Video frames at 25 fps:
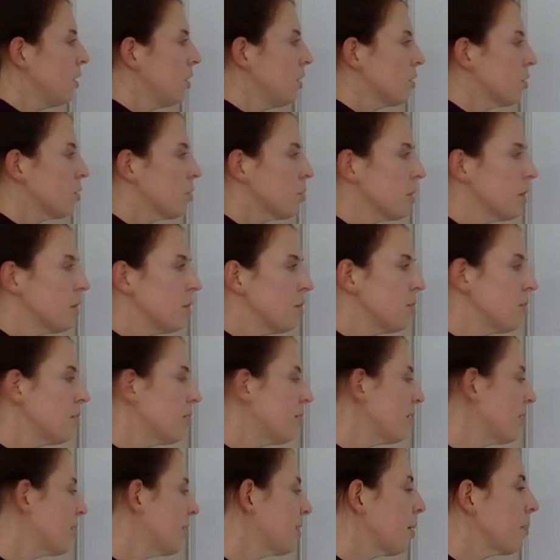Suppose
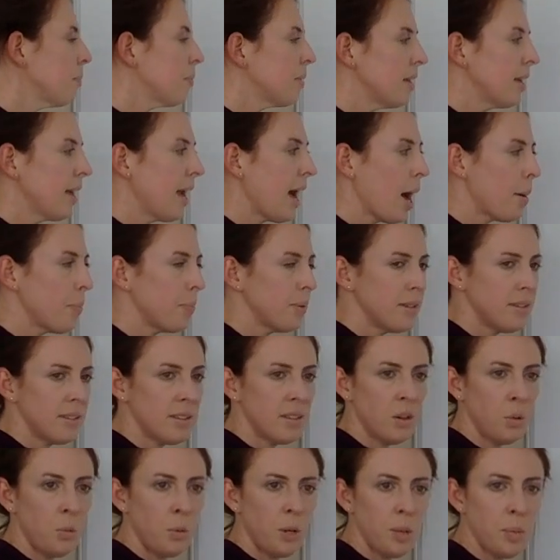that something happens in
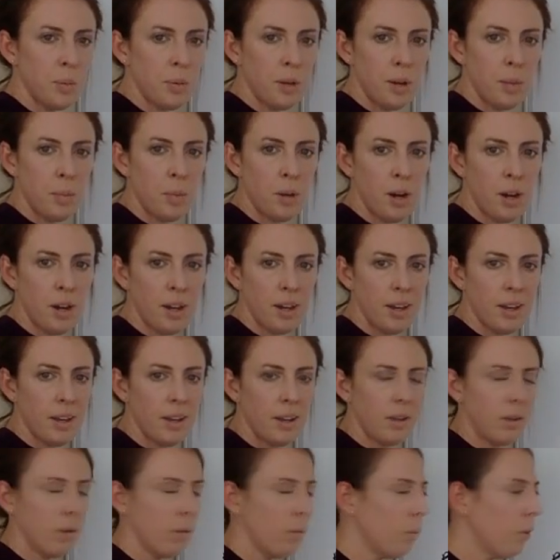the wheat bread
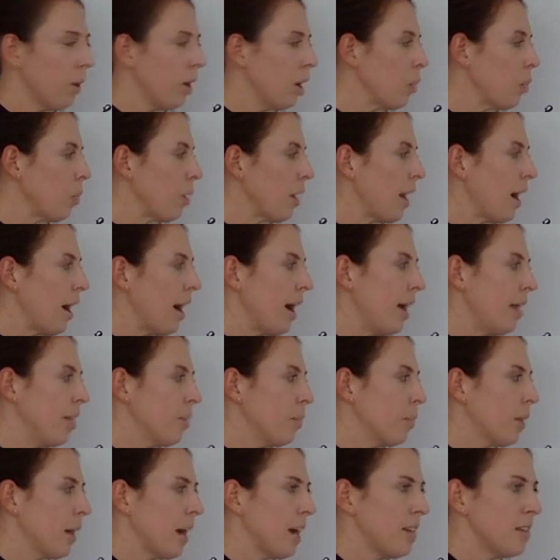market whereby the
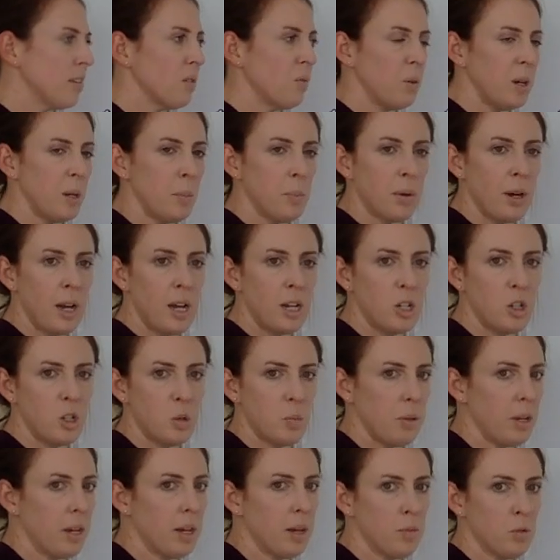price of wheat bread
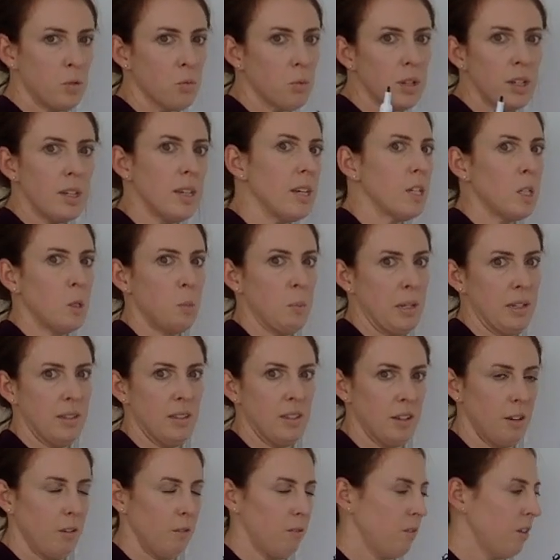just becomes really
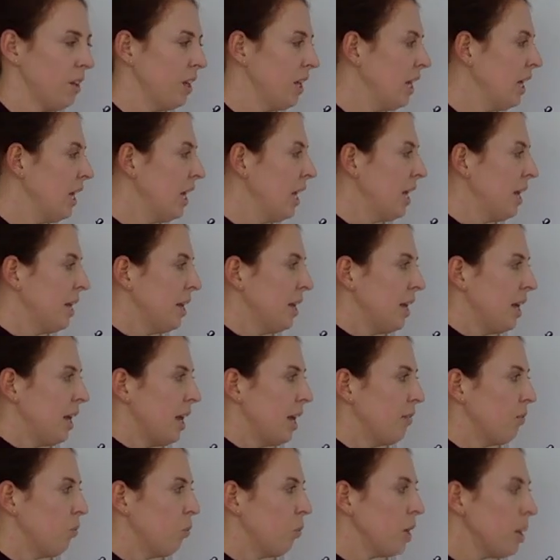expensive.
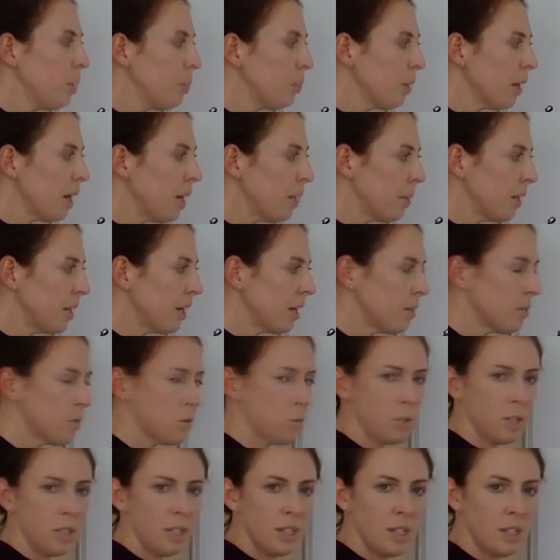If wheat bread becomes
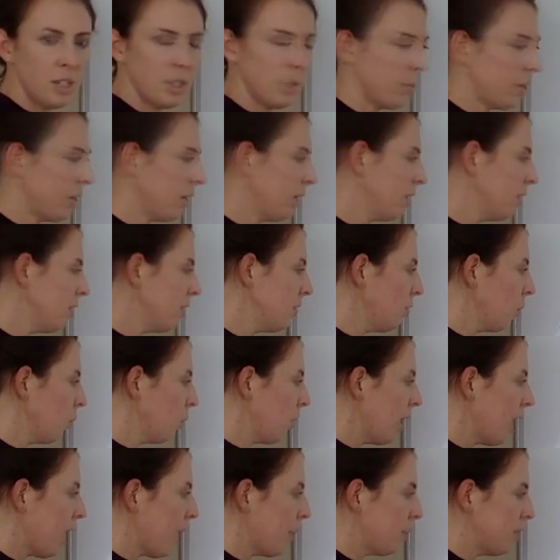really expensive, then
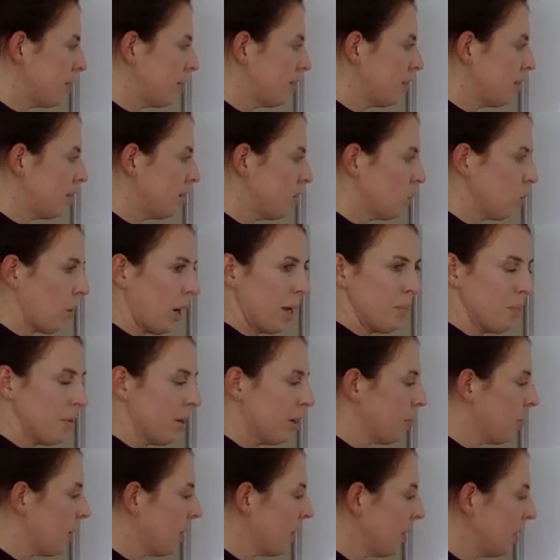what happens in this white
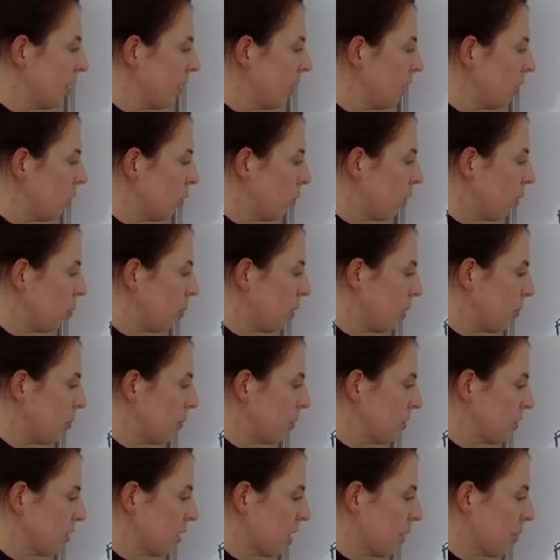bread market? Well,
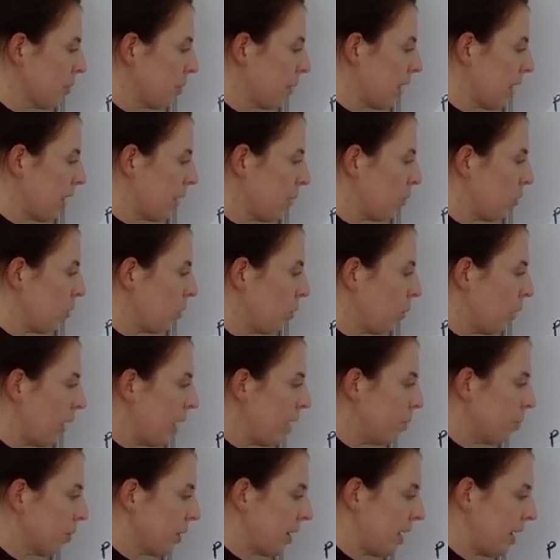people start buying more
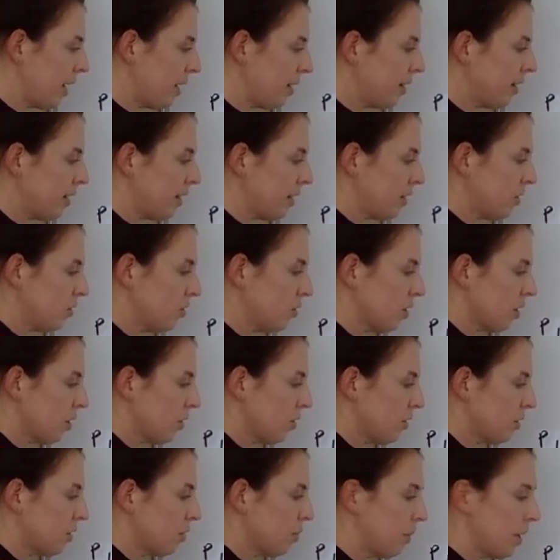white bread, and so
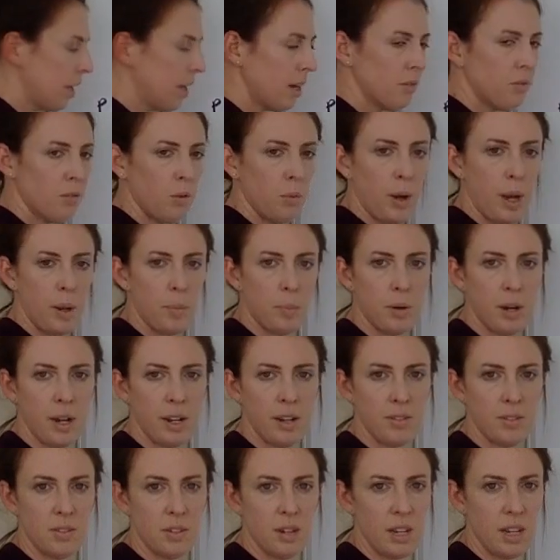the demand for white
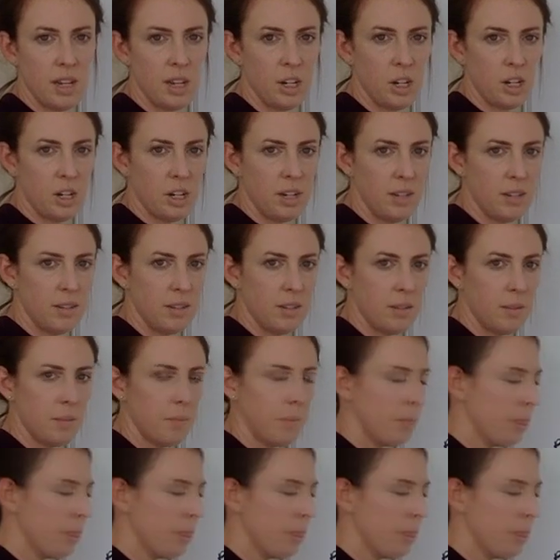bread is going to increase.